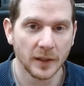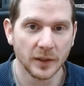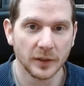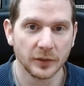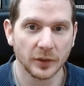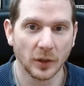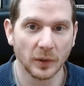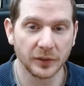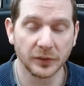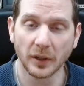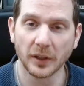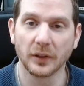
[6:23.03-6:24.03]
So I
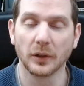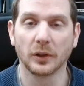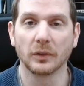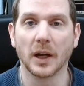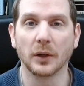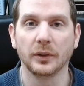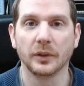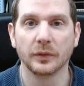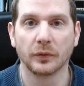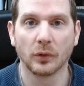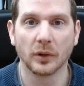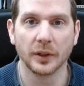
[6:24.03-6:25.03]
started to look around
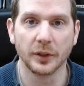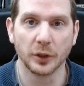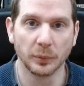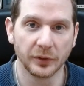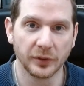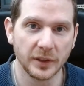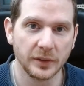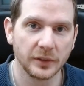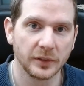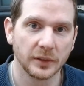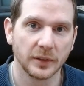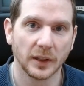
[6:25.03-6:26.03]
for new
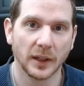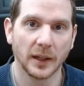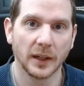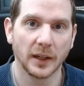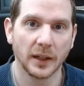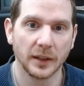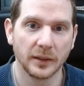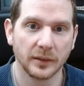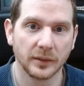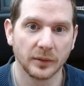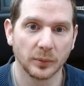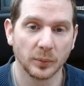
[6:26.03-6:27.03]
machines,
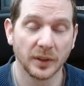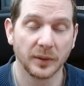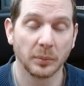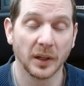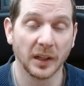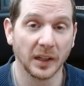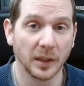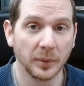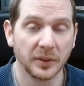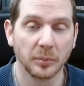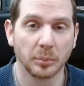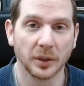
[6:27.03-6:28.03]
and with my
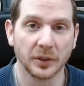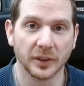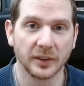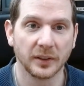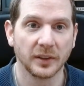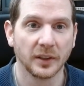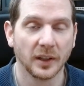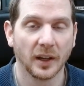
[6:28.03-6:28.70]
limited budget,